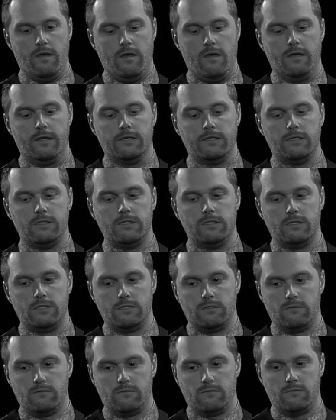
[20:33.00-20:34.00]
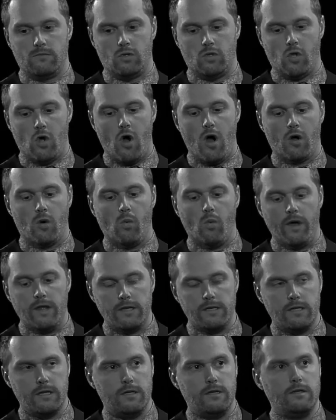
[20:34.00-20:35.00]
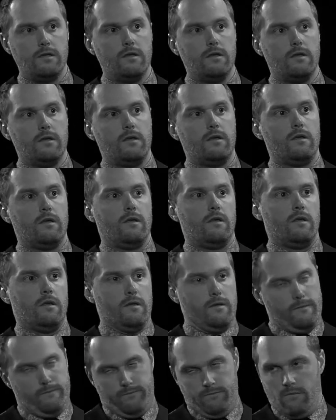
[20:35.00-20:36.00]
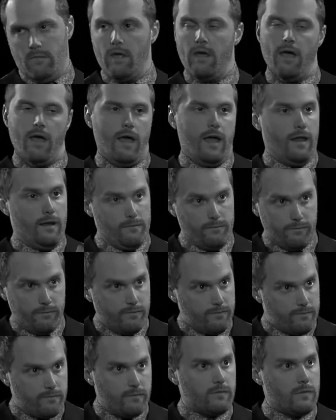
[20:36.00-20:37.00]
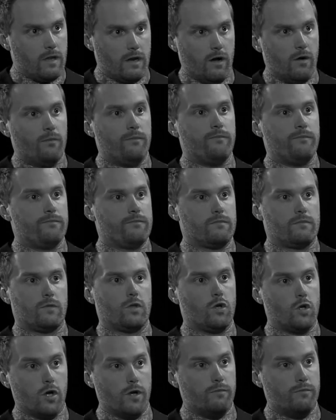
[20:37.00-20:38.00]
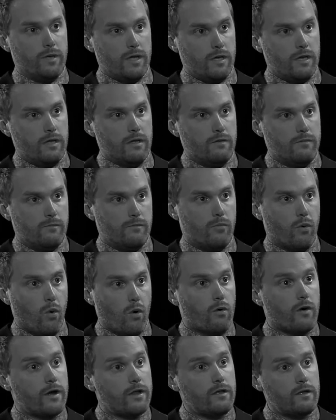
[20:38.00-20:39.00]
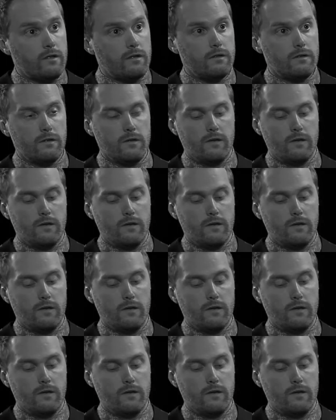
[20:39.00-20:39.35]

is long-winded and, you know, could be boring,